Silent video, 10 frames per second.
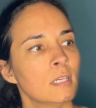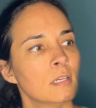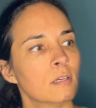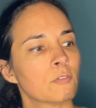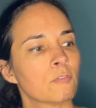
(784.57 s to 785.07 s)

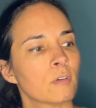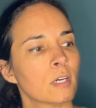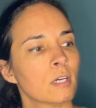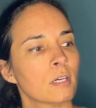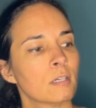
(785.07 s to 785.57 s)

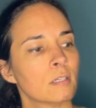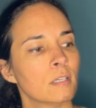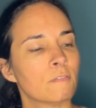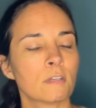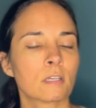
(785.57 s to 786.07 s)

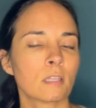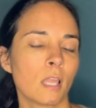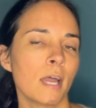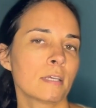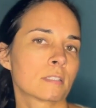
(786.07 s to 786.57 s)
if it could
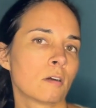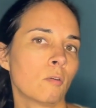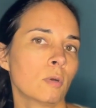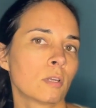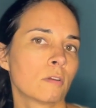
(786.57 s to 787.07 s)
last
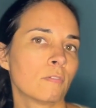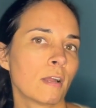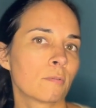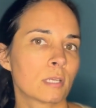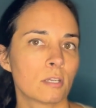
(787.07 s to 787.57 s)
all winter, if
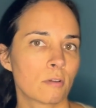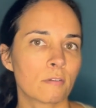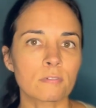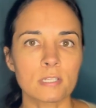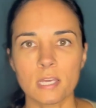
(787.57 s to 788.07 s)
I were here
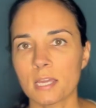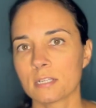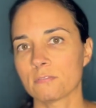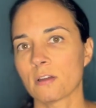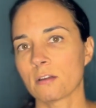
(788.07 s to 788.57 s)
every day
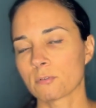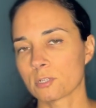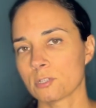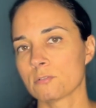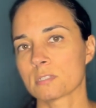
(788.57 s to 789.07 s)
and if I were
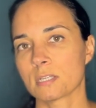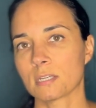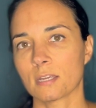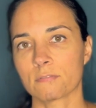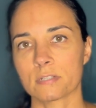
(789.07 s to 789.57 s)
using
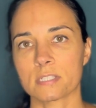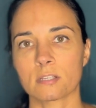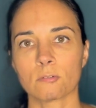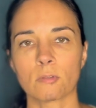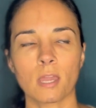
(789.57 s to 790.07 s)
it every
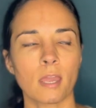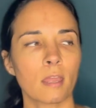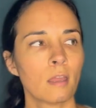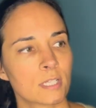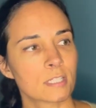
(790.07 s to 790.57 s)
single
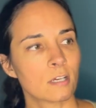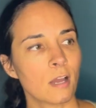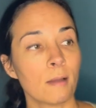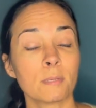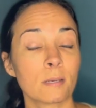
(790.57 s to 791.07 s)
day.
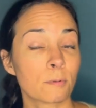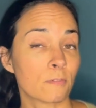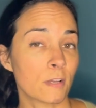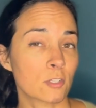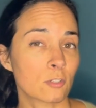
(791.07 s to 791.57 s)
I'm not a
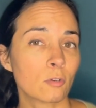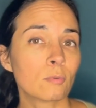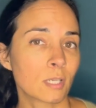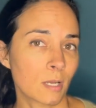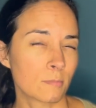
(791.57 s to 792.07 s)
professional
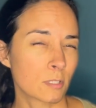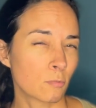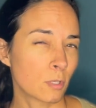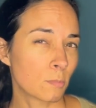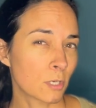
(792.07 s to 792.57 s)
when it comes to
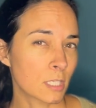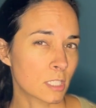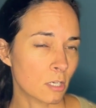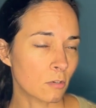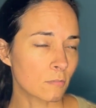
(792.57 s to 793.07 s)
wood burning
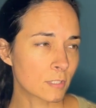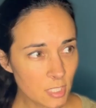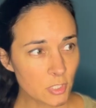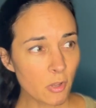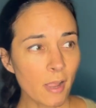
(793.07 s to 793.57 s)
stoves,
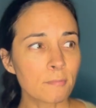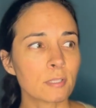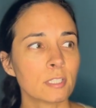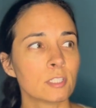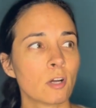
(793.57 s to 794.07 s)
so I
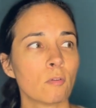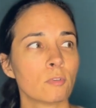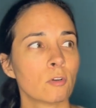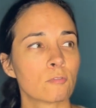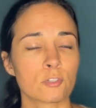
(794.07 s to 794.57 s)
really don't
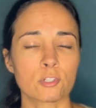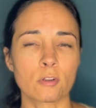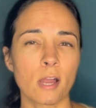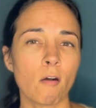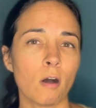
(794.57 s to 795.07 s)
know for
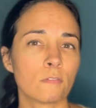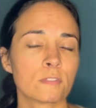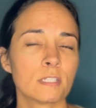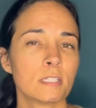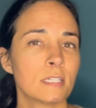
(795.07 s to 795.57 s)
sure how
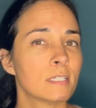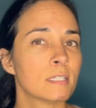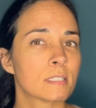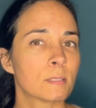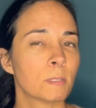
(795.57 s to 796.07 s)
often it
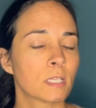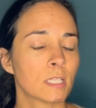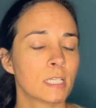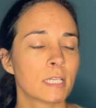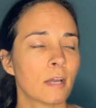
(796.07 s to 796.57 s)
needs to be
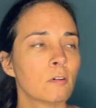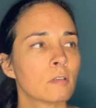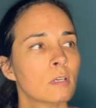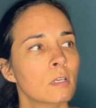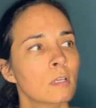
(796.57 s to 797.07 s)
cleaned out.